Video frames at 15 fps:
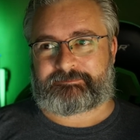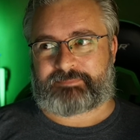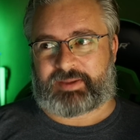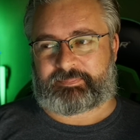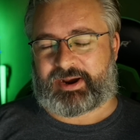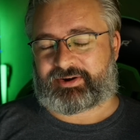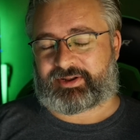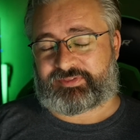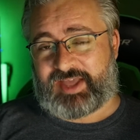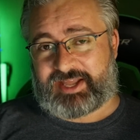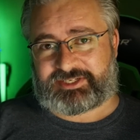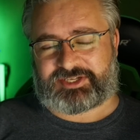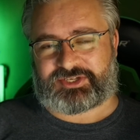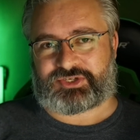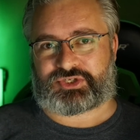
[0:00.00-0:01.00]
Apparently,
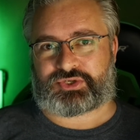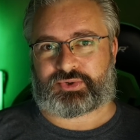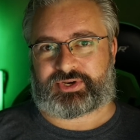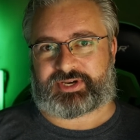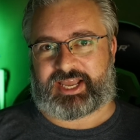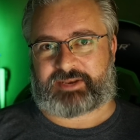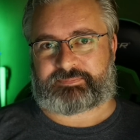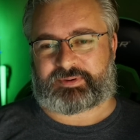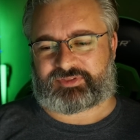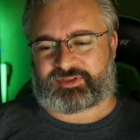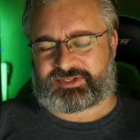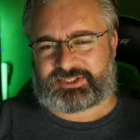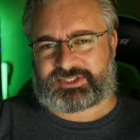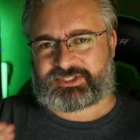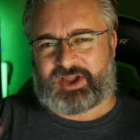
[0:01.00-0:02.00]
that doesn't short it out, but the
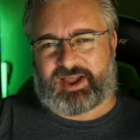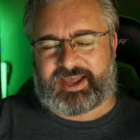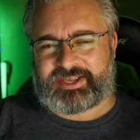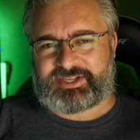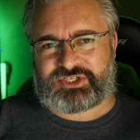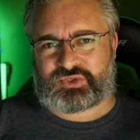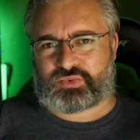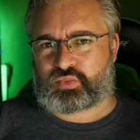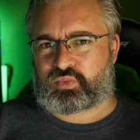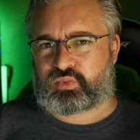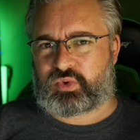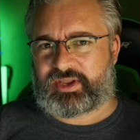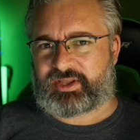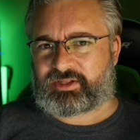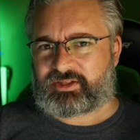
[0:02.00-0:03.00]
sides
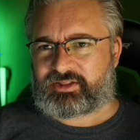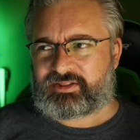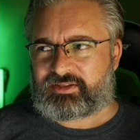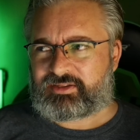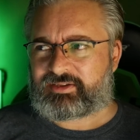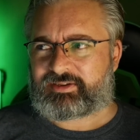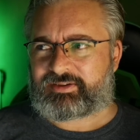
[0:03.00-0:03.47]
will.